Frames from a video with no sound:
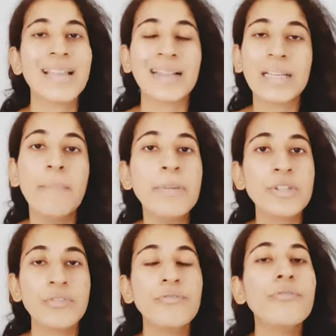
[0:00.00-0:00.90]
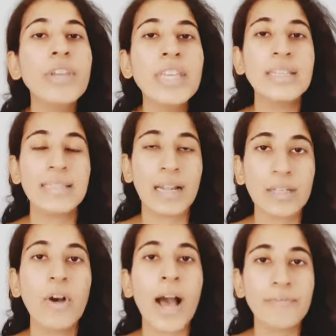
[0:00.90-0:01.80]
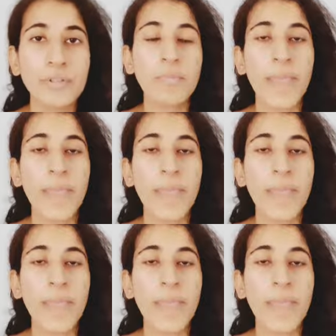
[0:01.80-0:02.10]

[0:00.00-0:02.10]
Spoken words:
that commission fees that you have